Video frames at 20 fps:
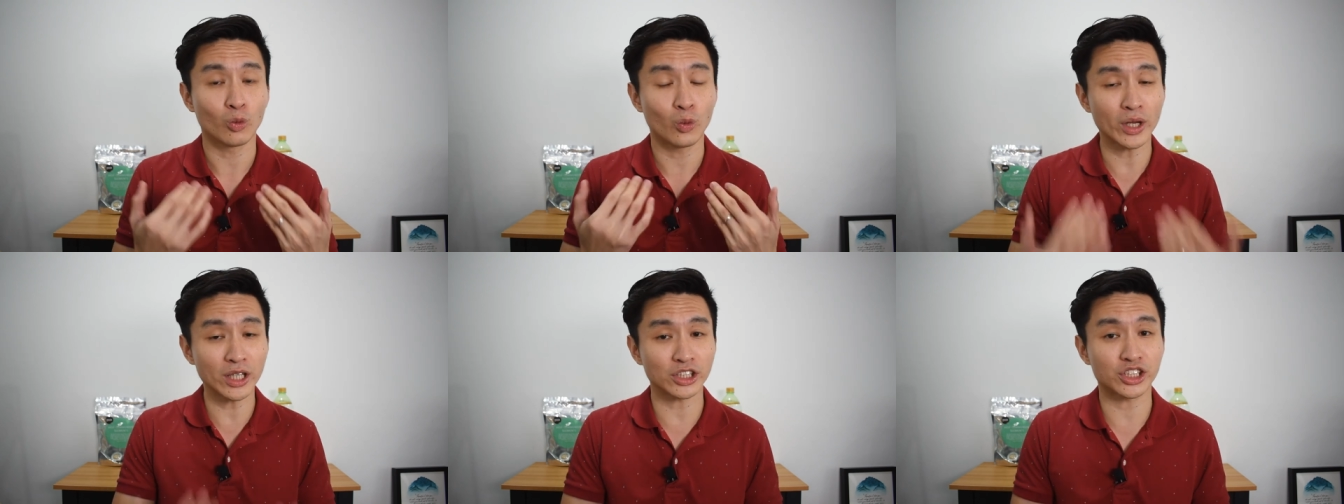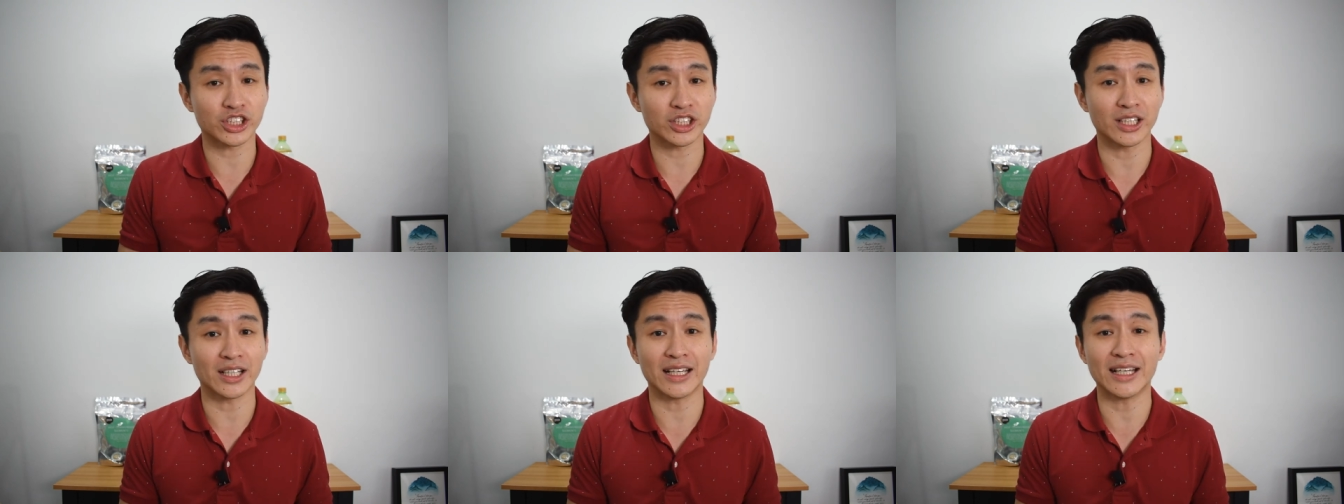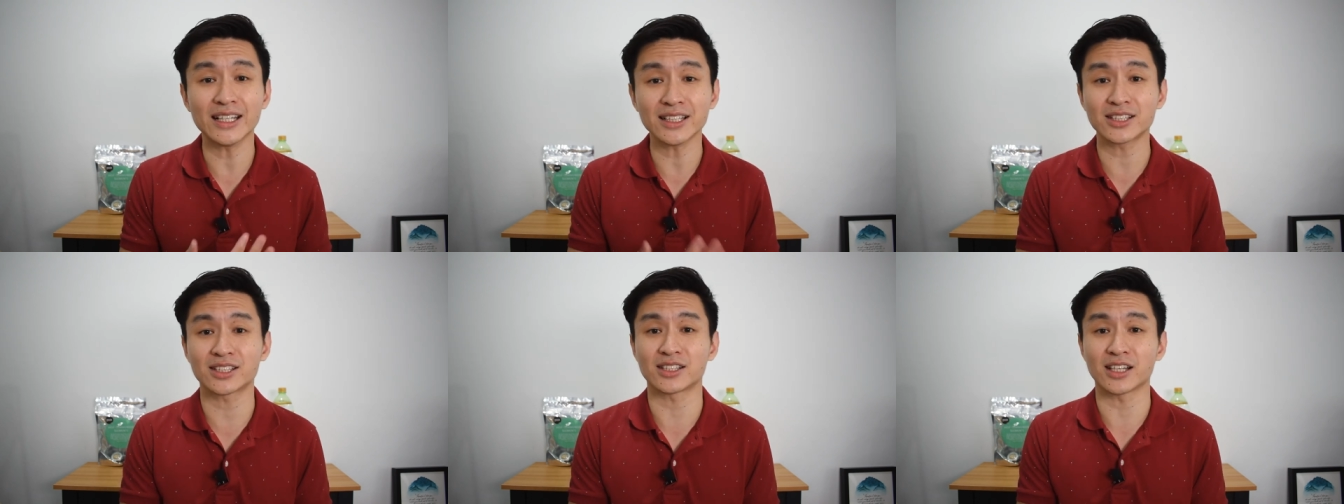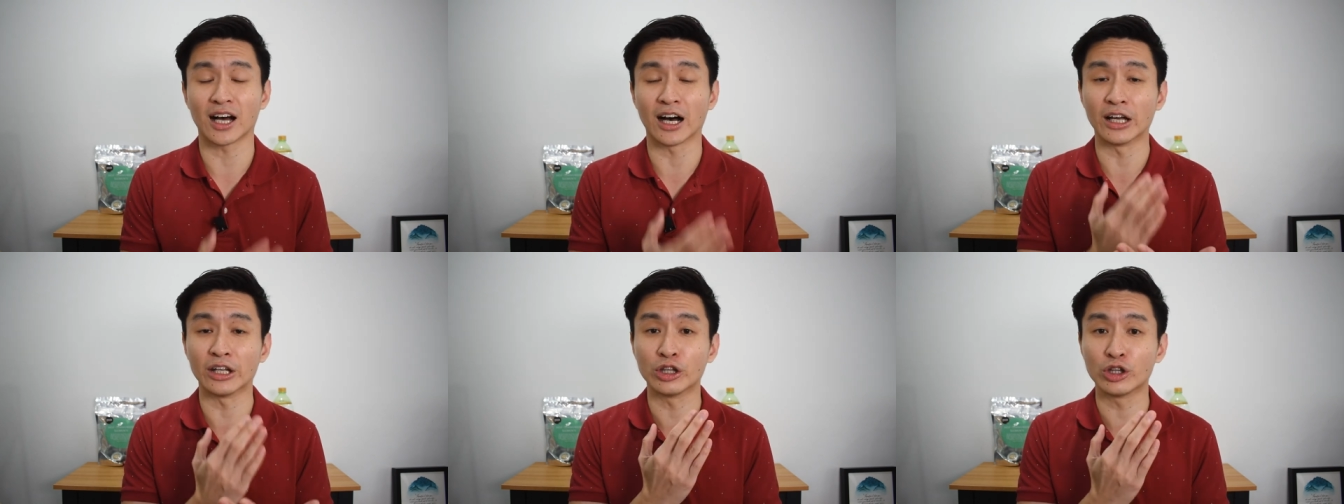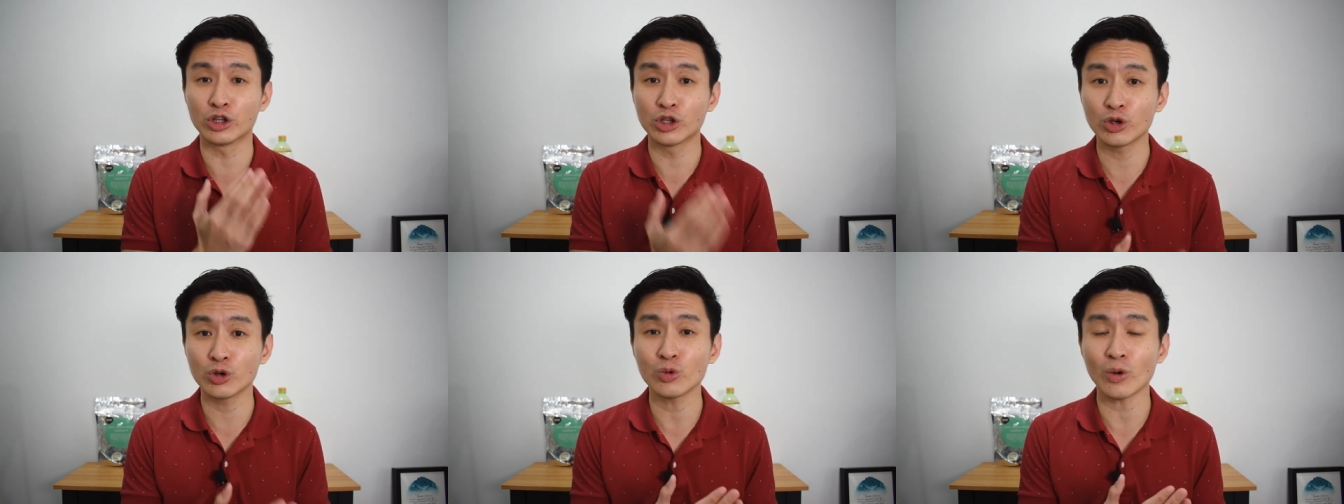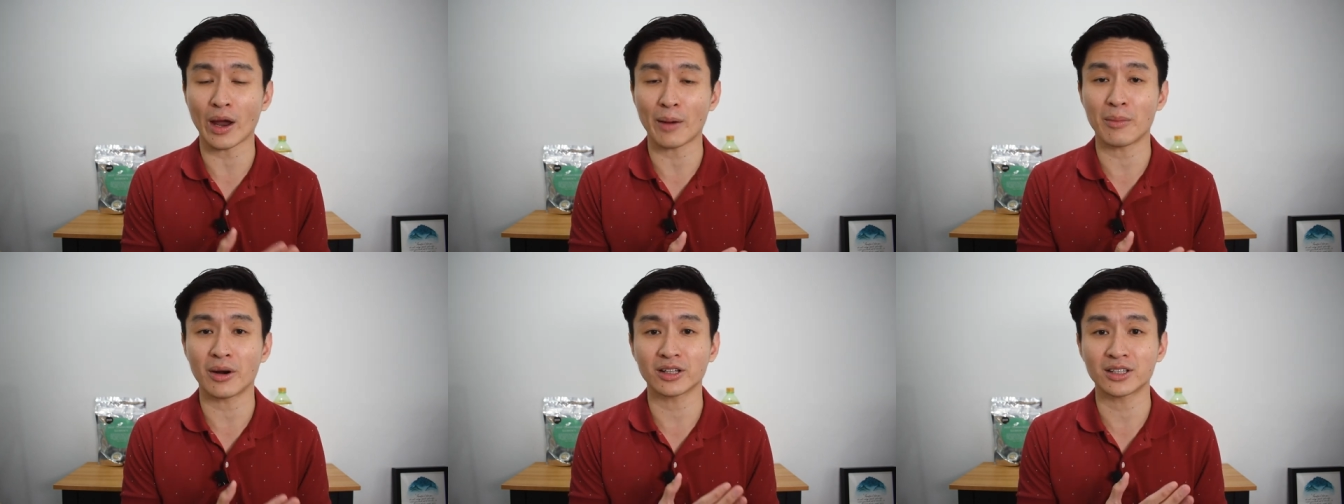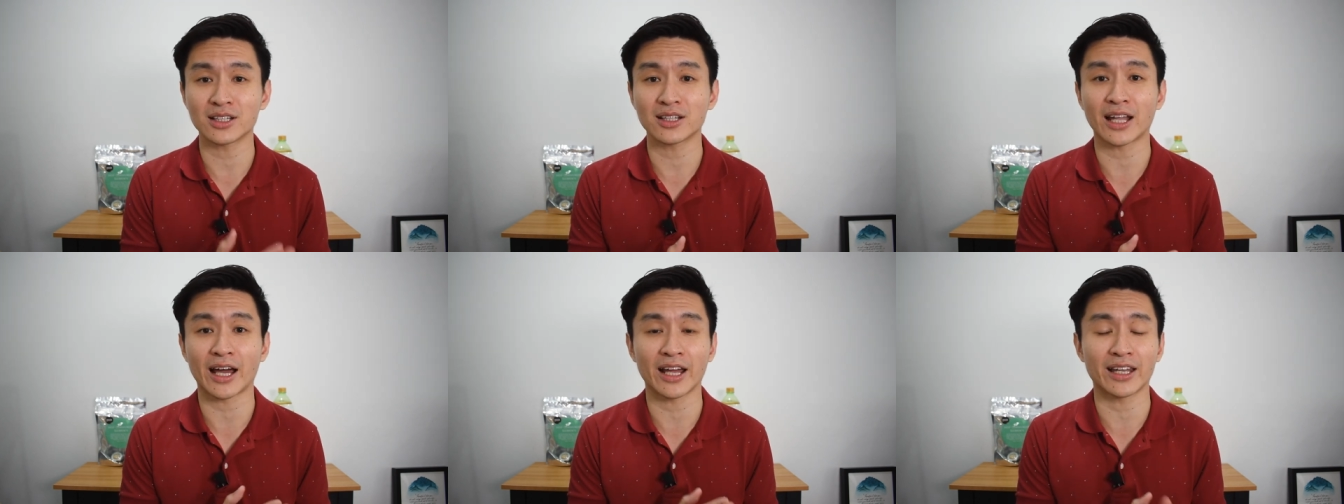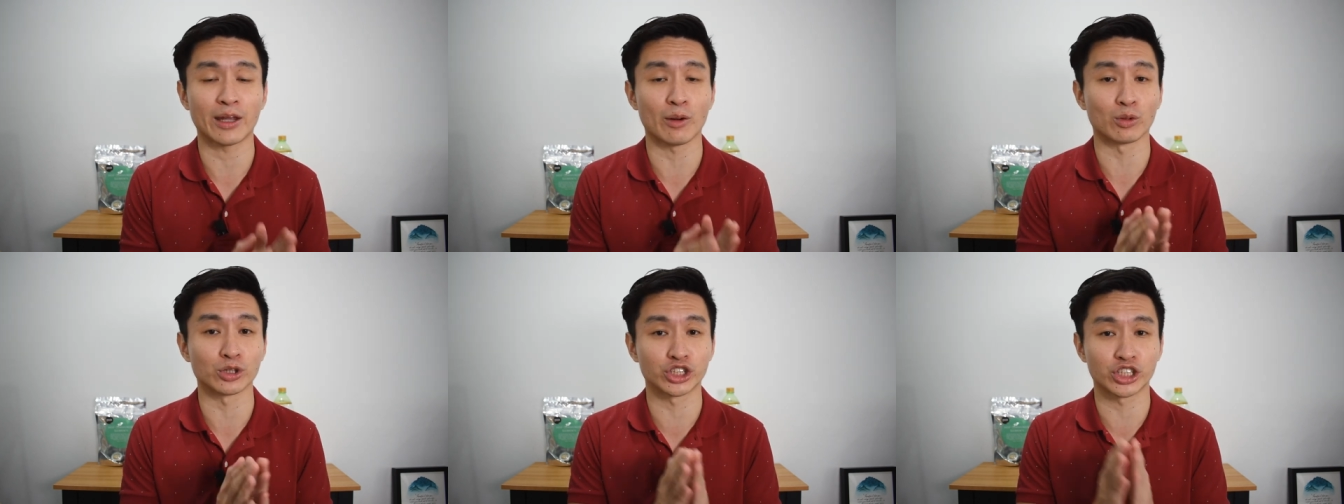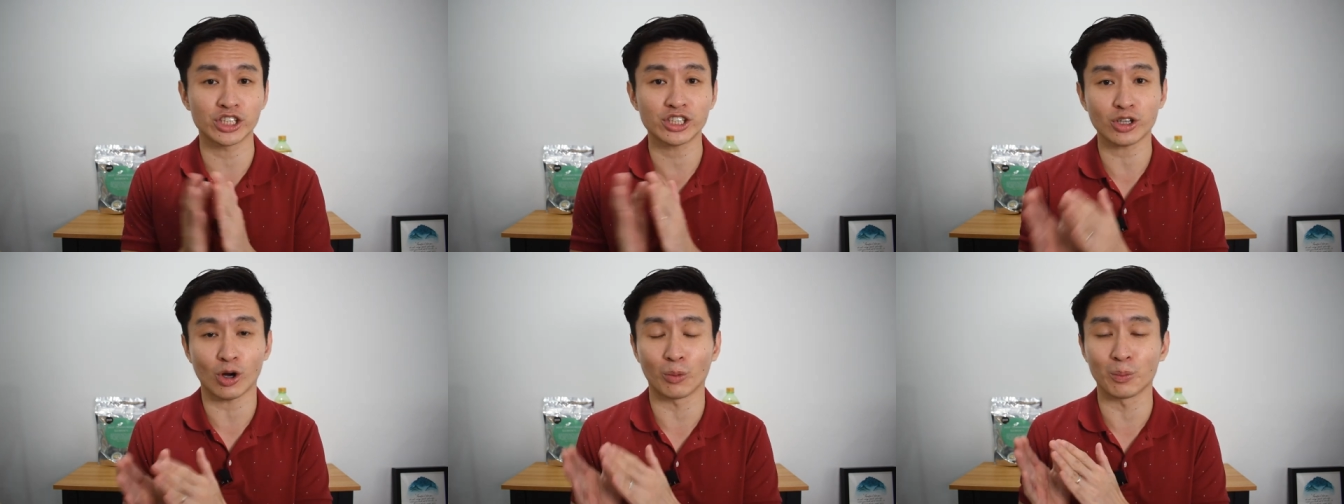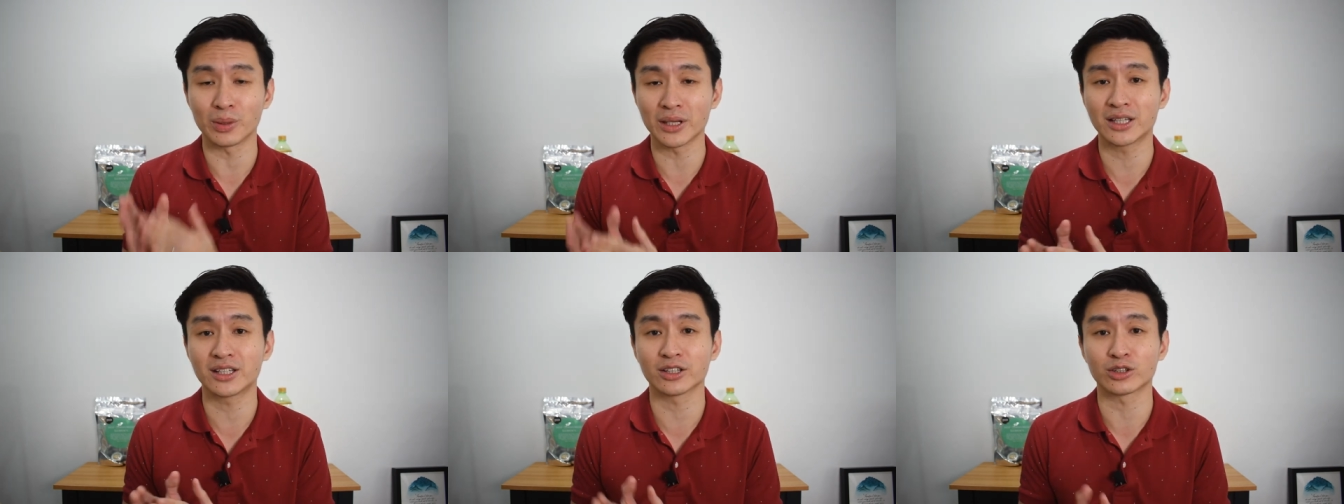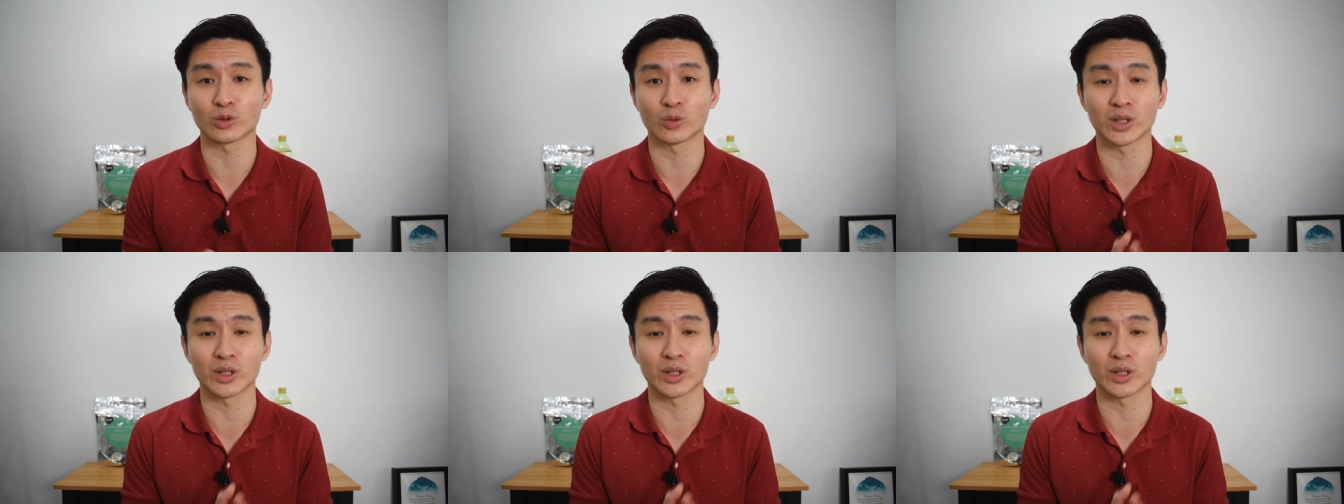which is a new MRT line that was just completed